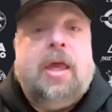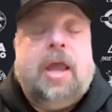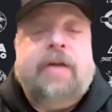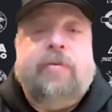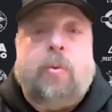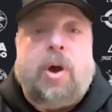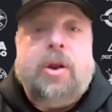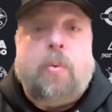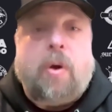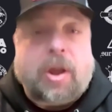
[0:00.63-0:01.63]
Hey
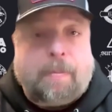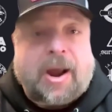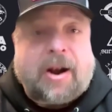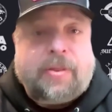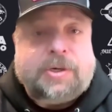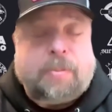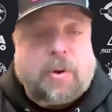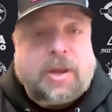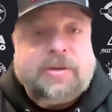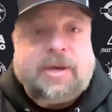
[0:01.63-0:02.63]
everyone, and welcome back to the
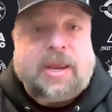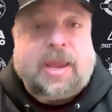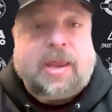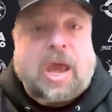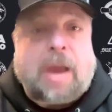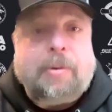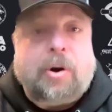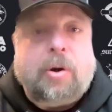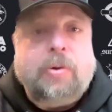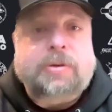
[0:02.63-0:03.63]
Smoking Syndicate. I'm
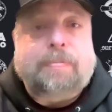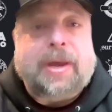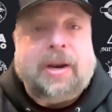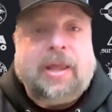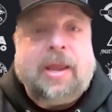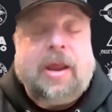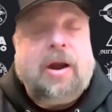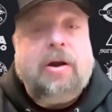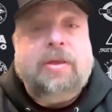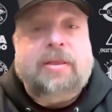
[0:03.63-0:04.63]
your host, Ben Lee,
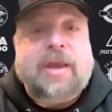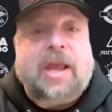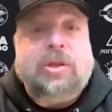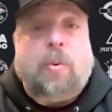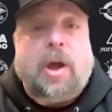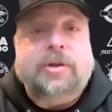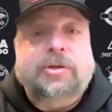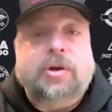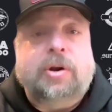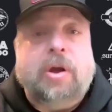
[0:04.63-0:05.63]
here in the Tactiwahi
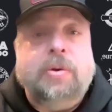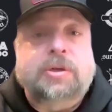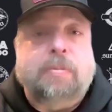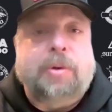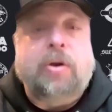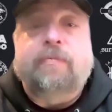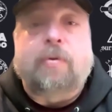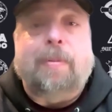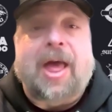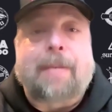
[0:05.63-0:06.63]
Studios in
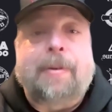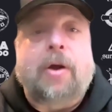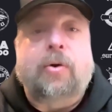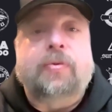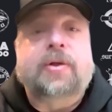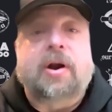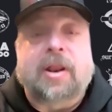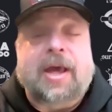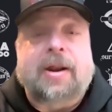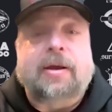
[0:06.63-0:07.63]
beautiful Black Mountain, North
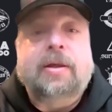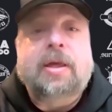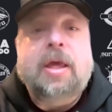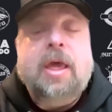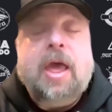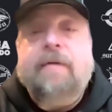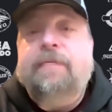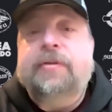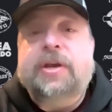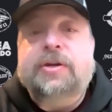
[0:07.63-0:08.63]
Carolina.
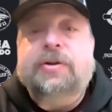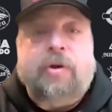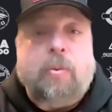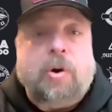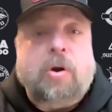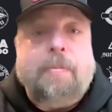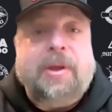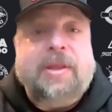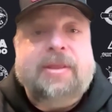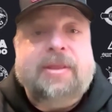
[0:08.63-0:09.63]
And for this review, we're going to
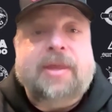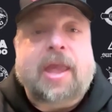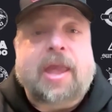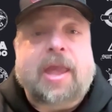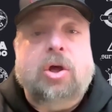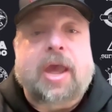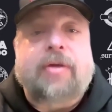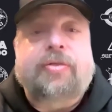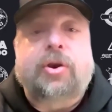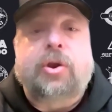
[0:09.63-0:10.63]
be taking a look
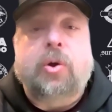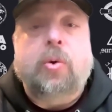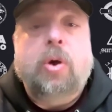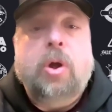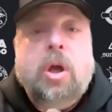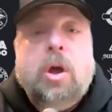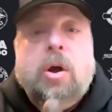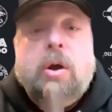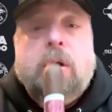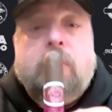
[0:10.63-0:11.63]
at the new
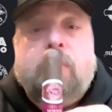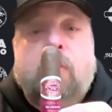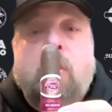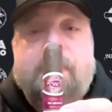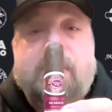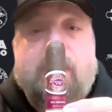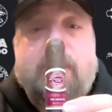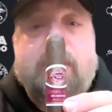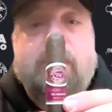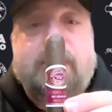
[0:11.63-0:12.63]
Romeo y
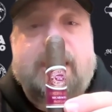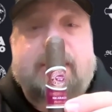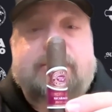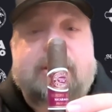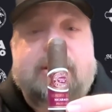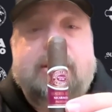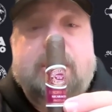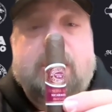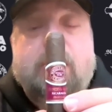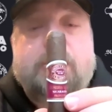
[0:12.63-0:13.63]
Julieta
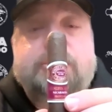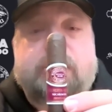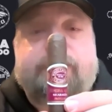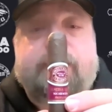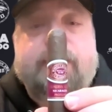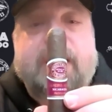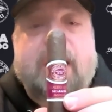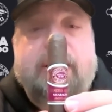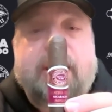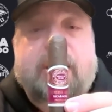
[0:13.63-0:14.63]
Reserva
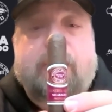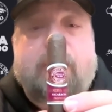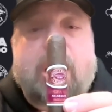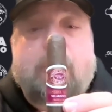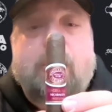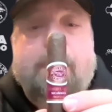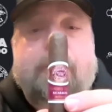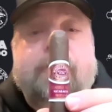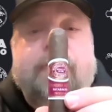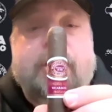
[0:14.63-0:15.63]
Real Nicaragua
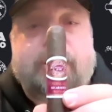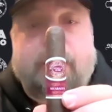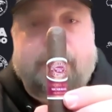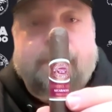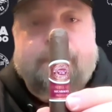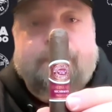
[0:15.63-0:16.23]
Profundo.